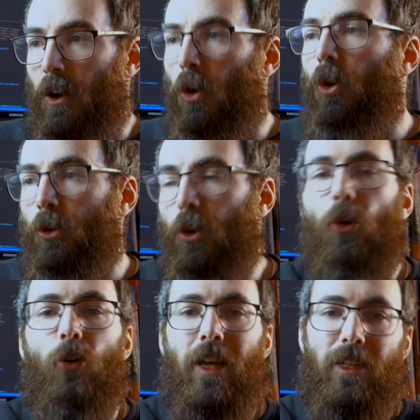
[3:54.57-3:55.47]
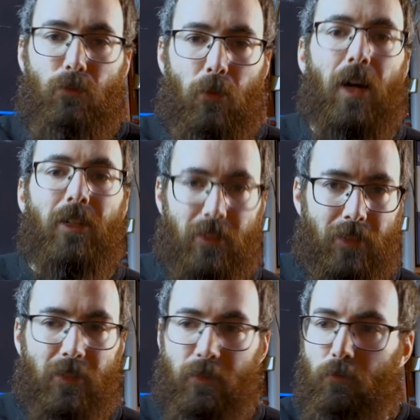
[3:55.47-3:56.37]
All code has
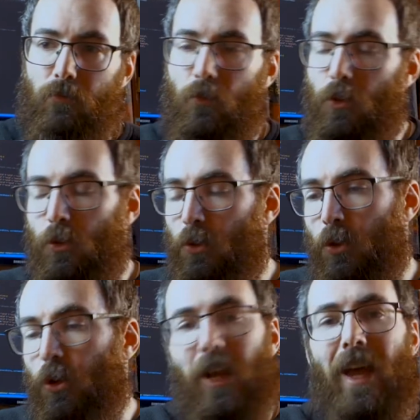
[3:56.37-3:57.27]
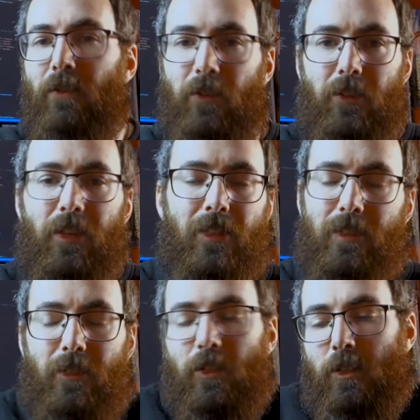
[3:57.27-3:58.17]
bugs. You're gonna have it.
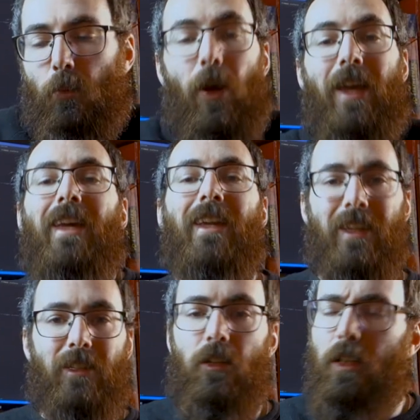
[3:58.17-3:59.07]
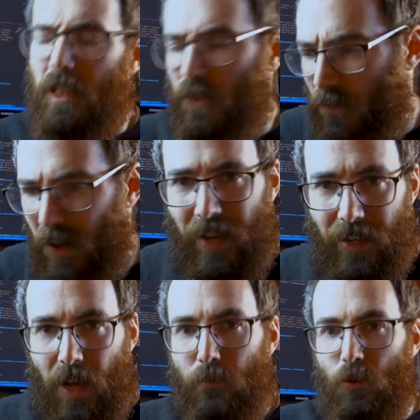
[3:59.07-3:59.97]
That's just the way it is. And that's fine,
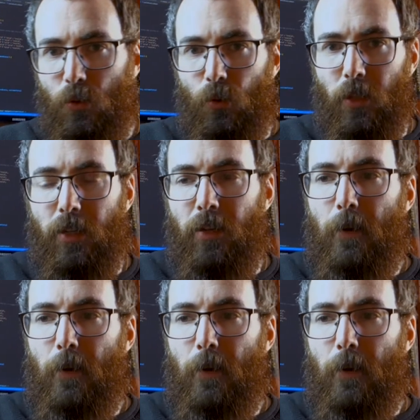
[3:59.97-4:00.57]
absolutely.